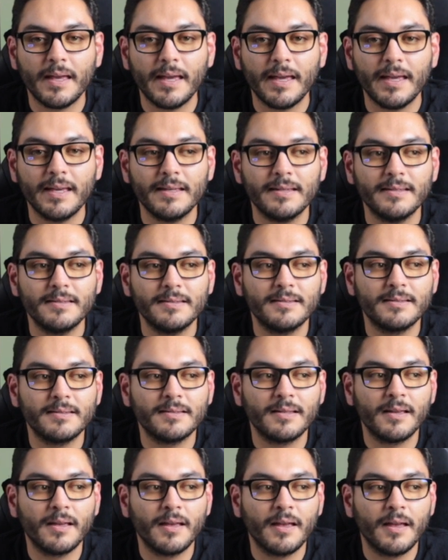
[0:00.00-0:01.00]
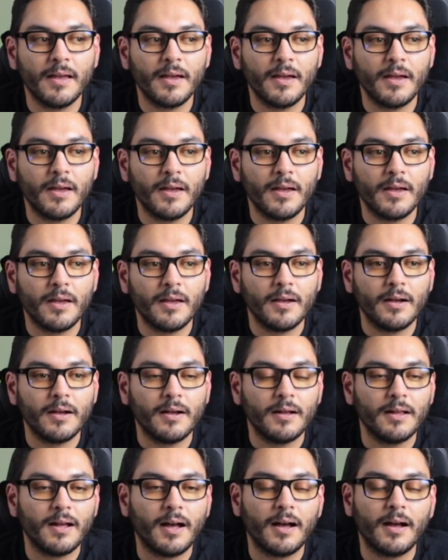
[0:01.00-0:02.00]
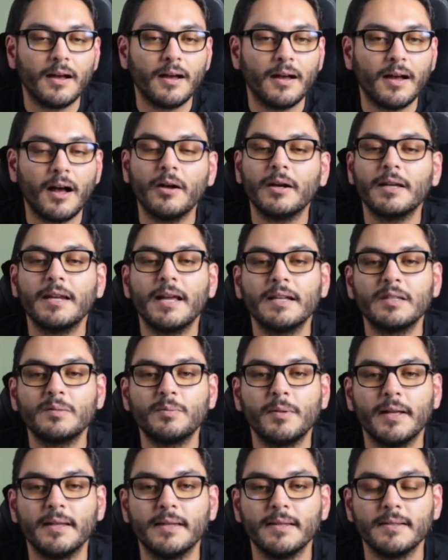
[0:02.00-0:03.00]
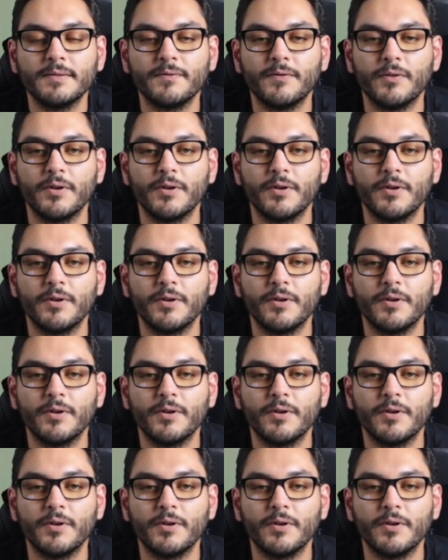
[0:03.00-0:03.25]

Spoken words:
is, how can I explain this?